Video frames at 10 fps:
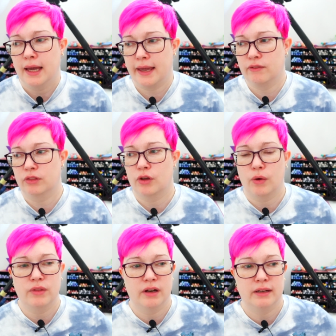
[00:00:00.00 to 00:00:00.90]
even
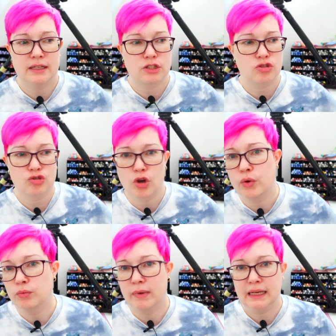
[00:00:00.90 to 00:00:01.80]
though there is
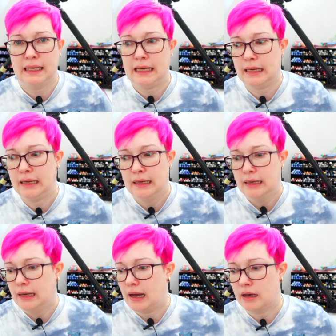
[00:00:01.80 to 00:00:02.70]
so many
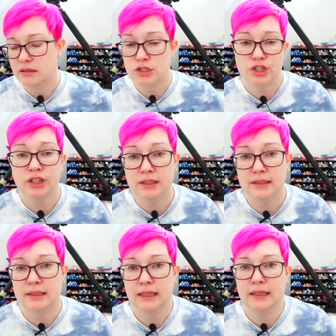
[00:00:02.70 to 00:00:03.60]

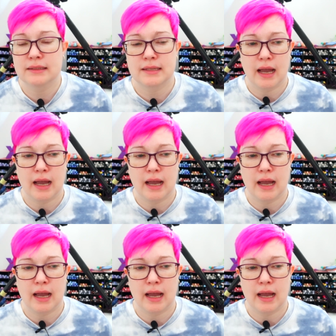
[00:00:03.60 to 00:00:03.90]
uncertainties.